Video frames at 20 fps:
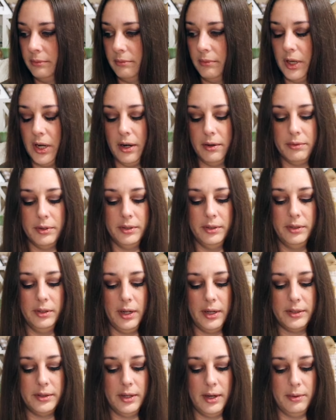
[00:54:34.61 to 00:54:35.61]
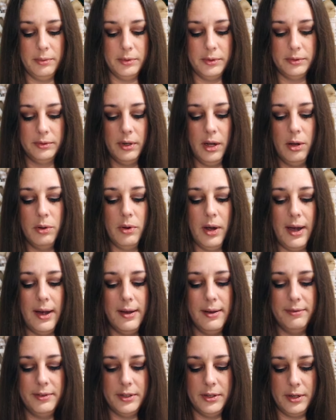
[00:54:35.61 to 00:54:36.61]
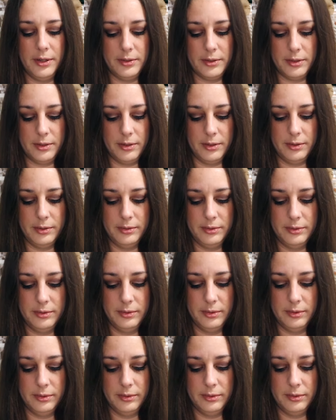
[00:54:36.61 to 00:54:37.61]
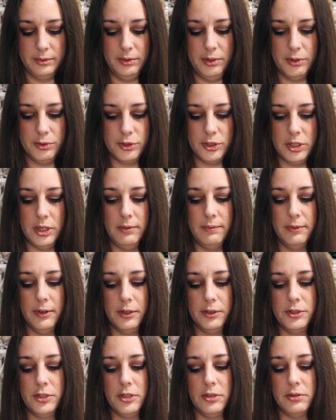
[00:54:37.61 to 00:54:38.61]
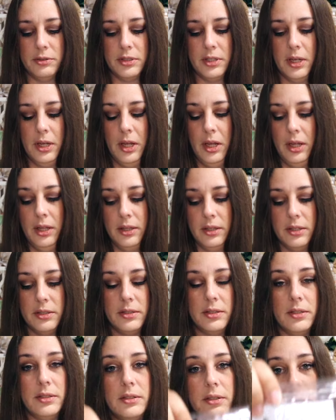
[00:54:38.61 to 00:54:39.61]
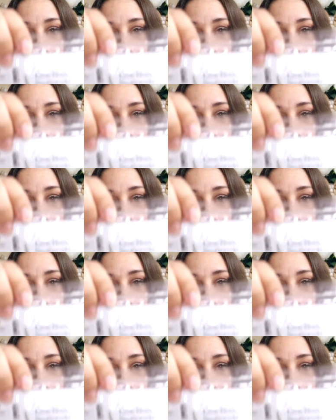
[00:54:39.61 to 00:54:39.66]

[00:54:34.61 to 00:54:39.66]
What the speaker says: I really like that one. Oh, I have another Little Sheep Virtues. This is